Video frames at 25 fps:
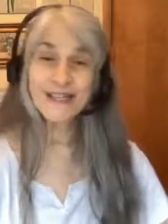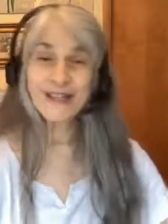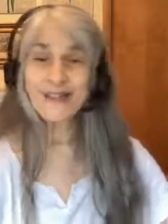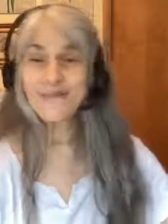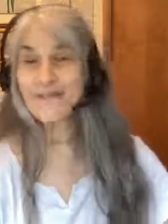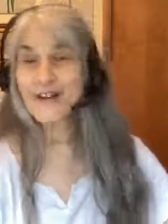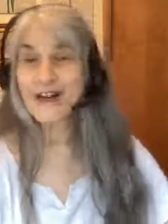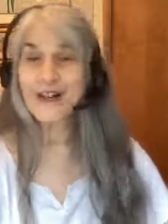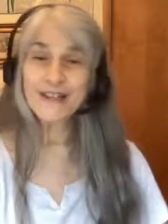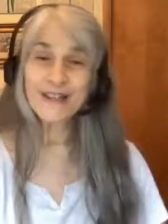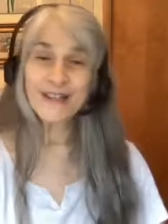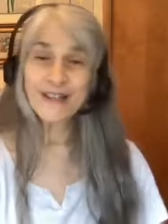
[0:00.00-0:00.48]
to
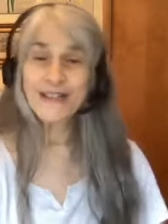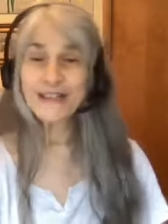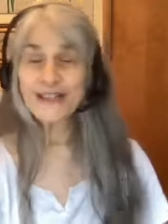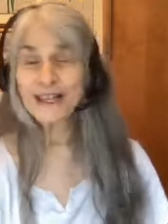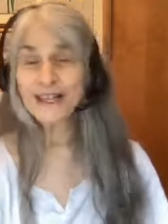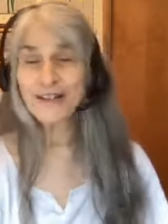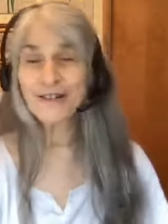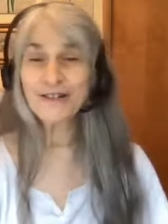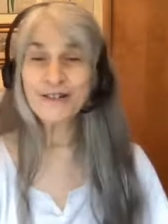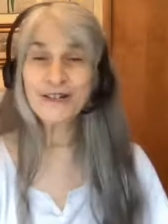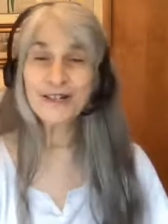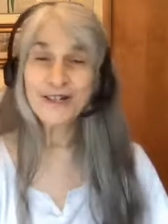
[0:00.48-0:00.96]

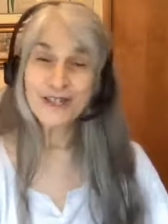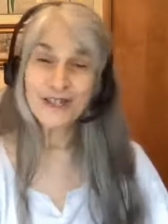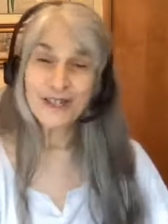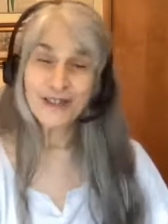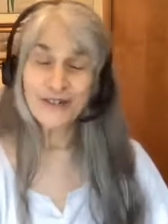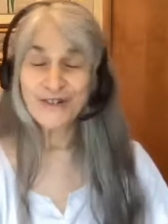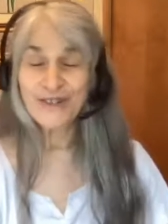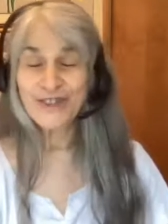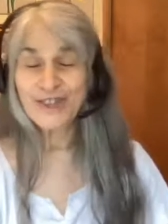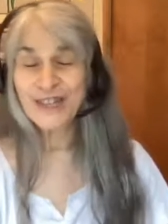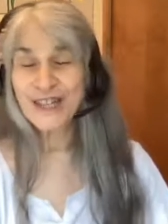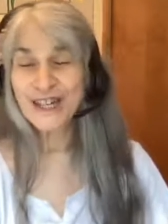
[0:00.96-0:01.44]
volunteer to
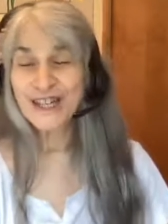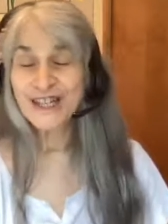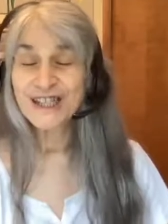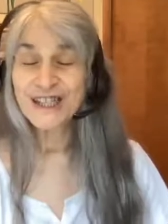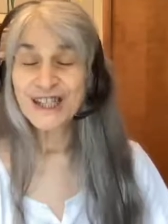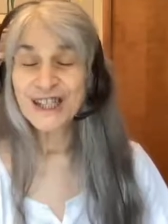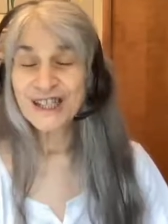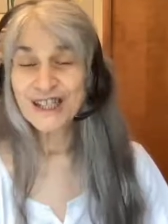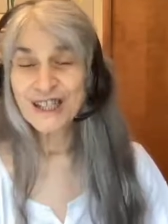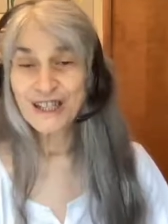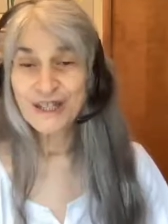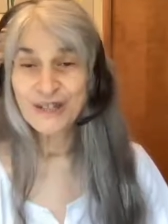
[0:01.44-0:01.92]
do things?
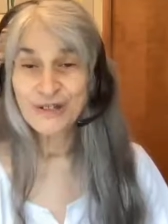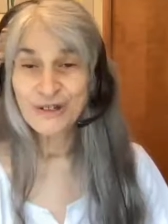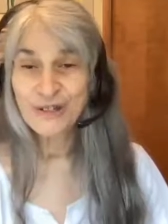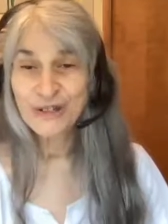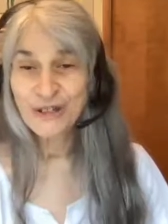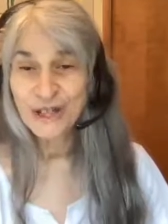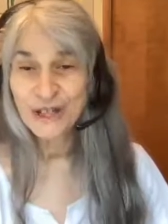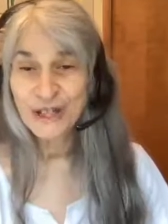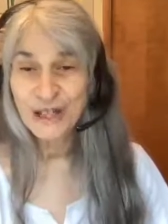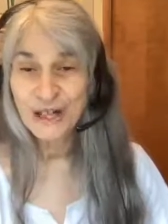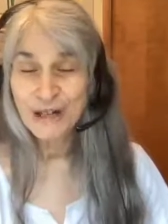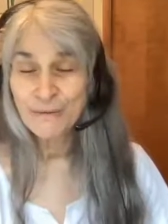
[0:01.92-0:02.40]
It's
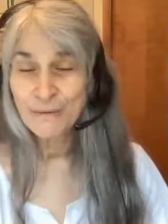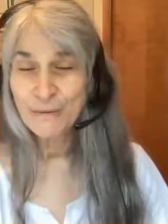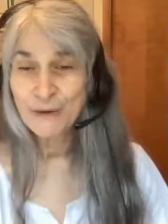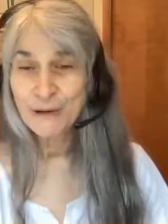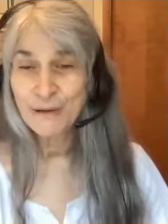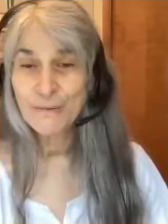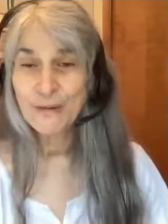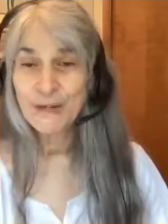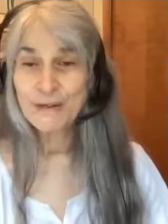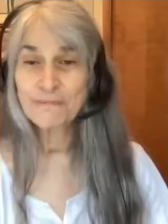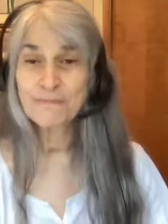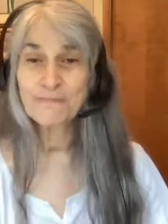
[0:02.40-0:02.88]
usually
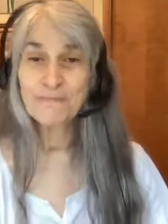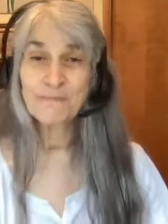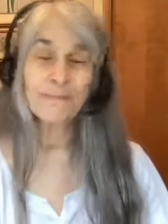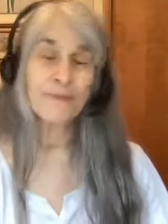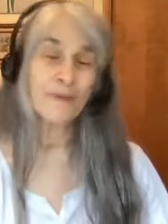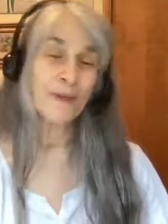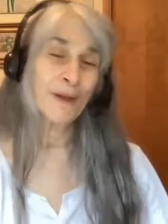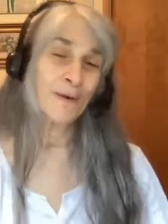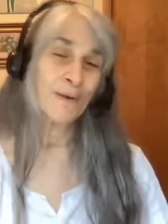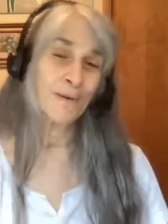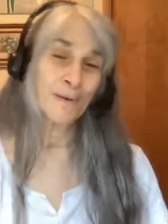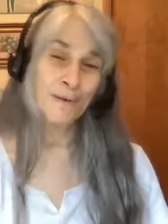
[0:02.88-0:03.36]
women,
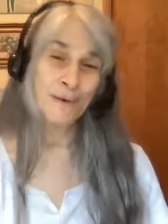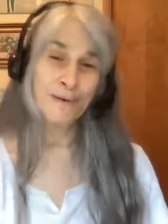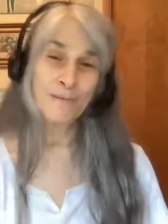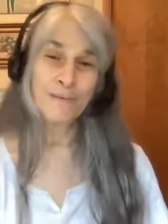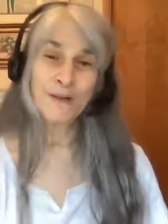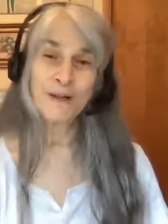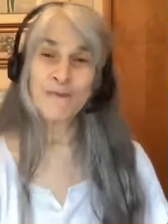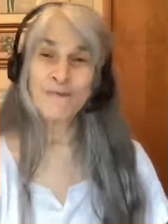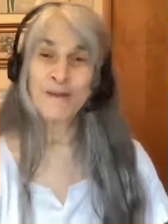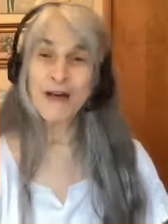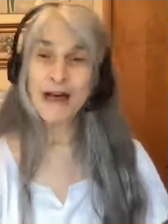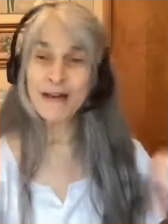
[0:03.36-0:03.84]

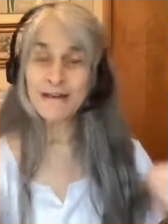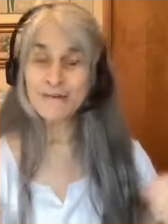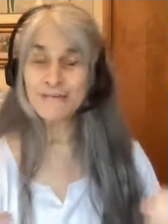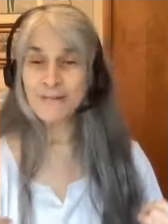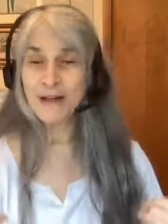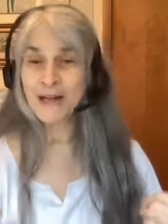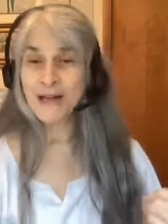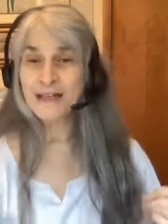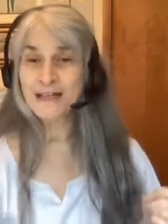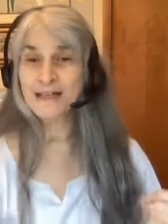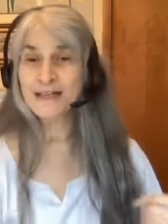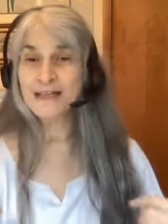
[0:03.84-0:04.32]
women about
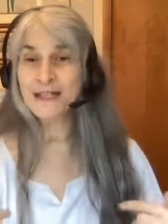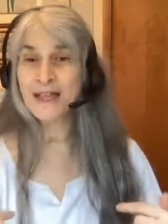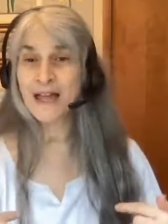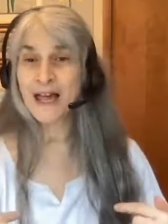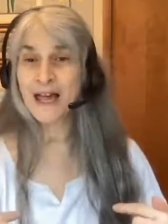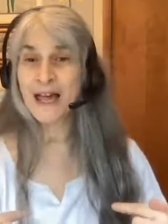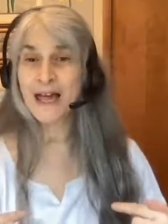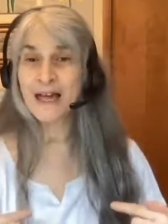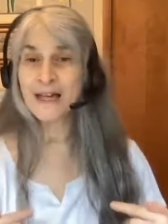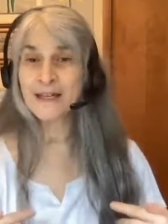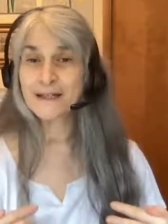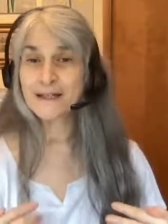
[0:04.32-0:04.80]
my
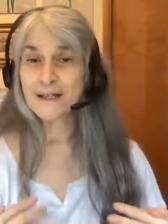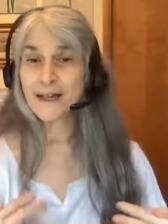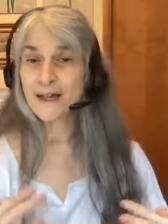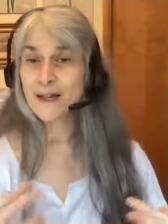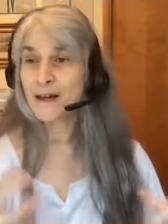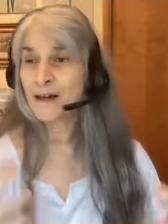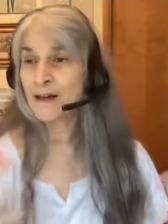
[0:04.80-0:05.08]
size.